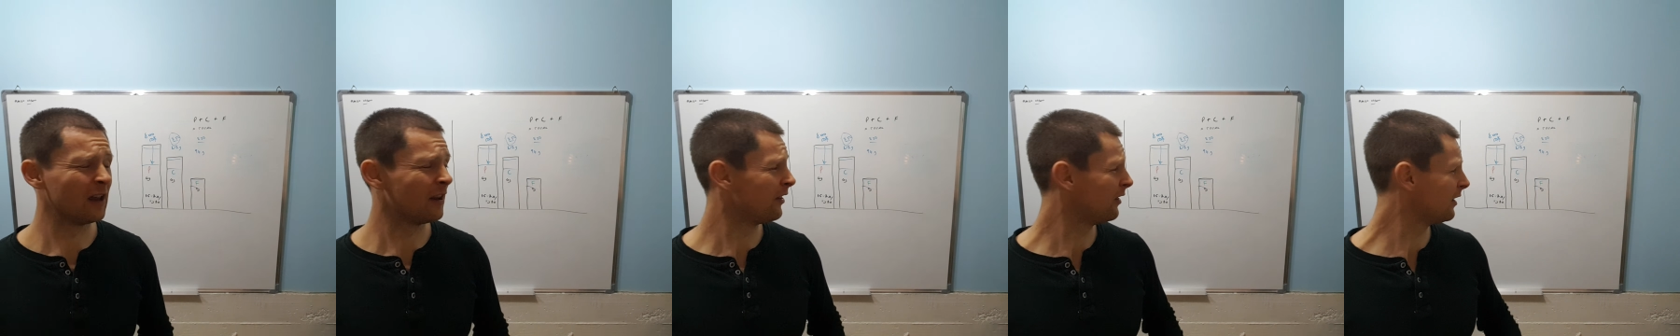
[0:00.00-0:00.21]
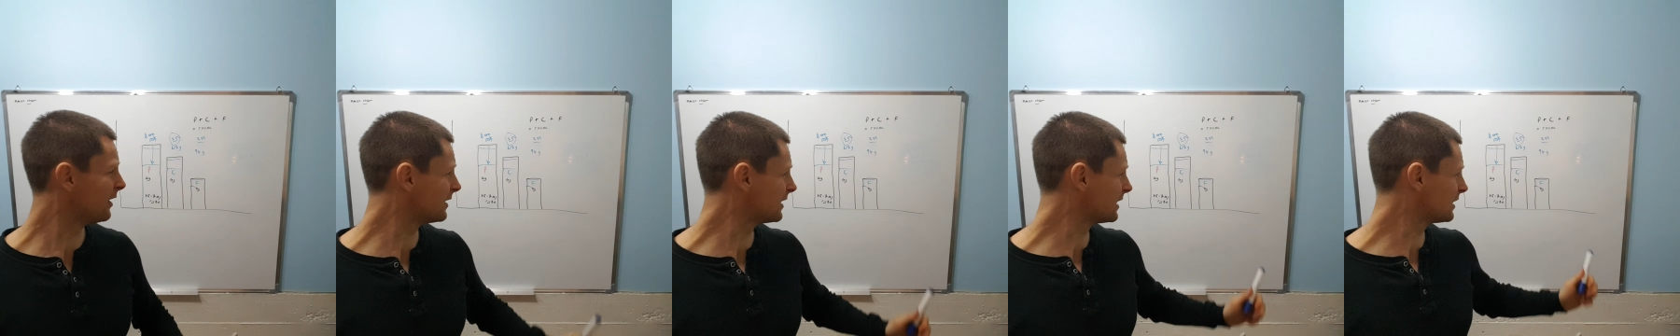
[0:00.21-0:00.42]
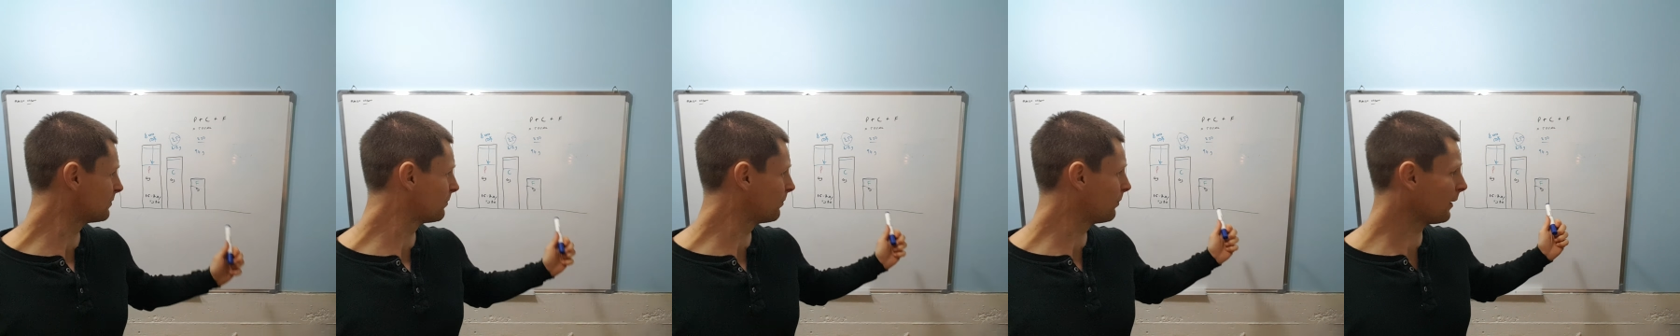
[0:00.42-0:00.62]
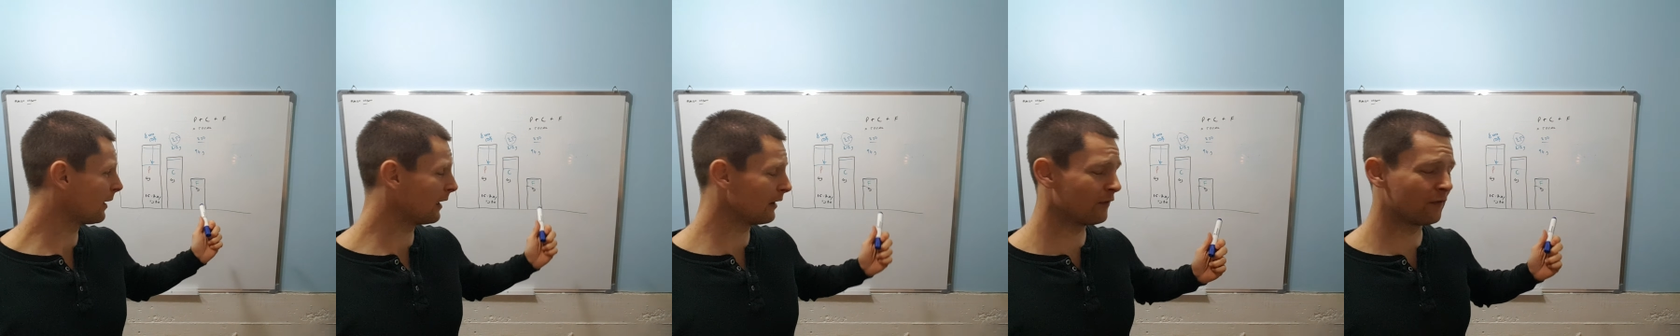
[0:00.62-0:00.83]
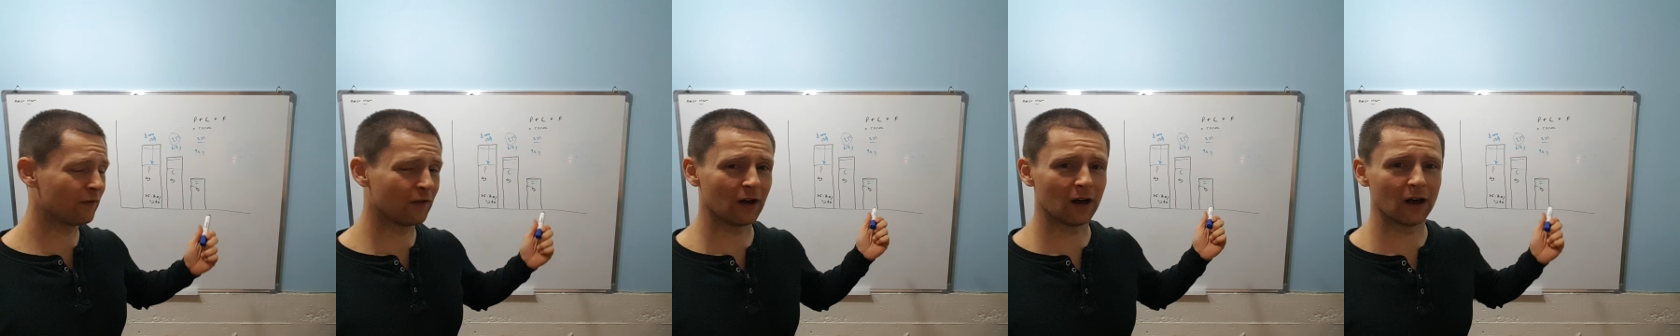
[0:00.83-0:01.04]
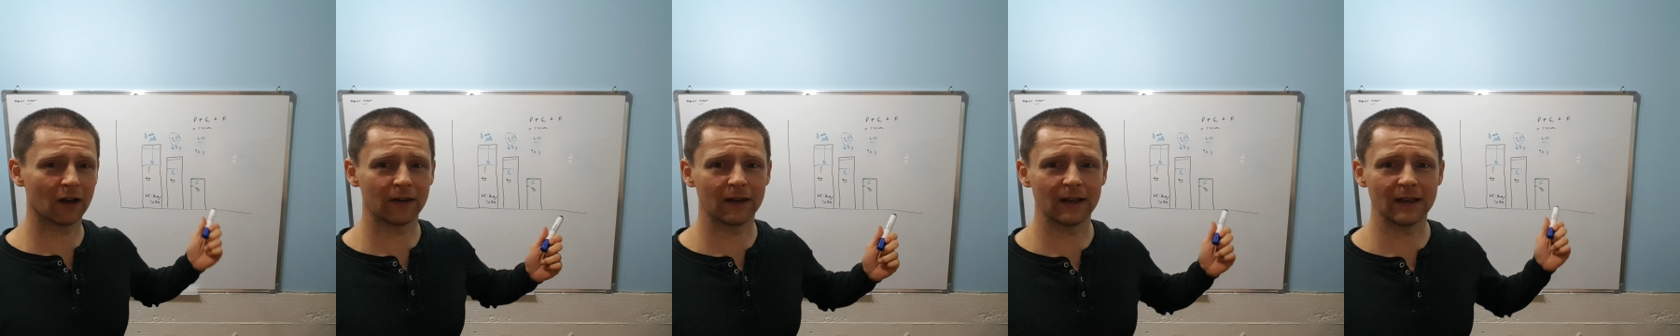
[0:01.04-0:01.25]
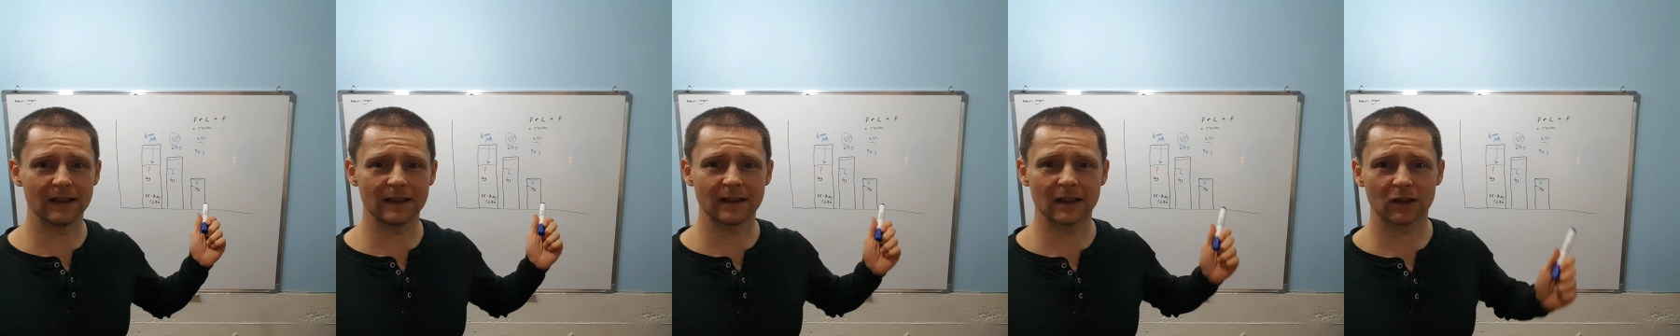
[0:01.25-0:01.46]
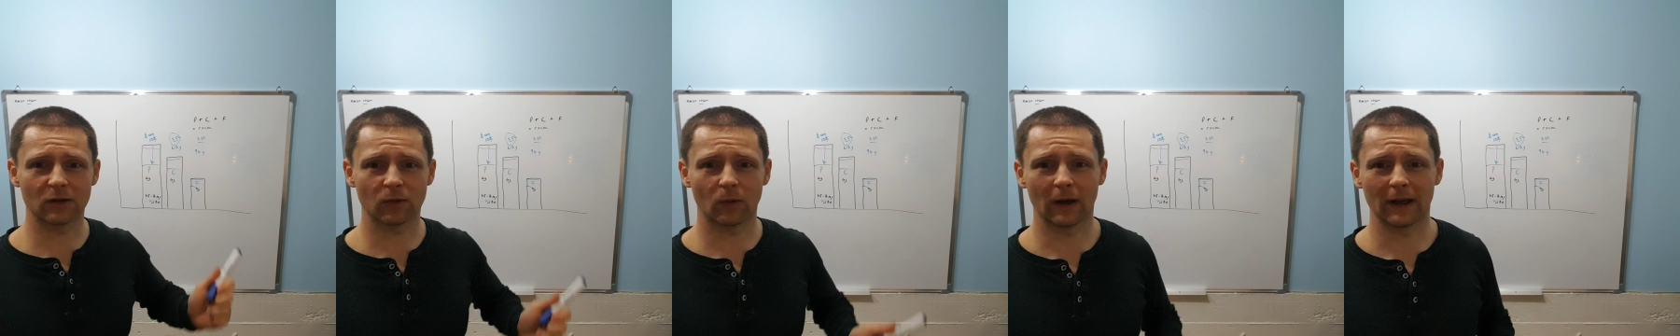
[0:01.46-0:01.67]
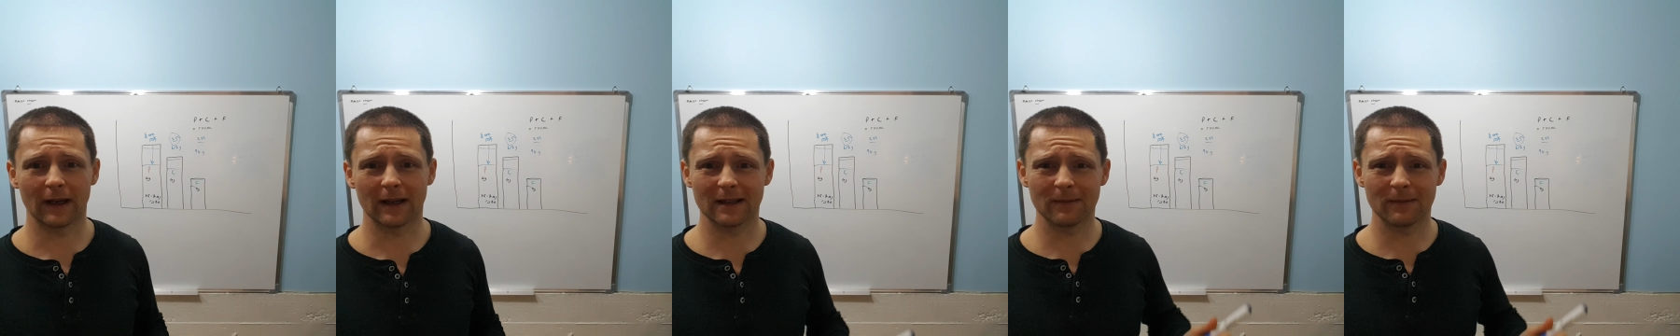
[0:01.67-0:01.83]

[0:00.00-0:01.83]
this is by far the easiest way.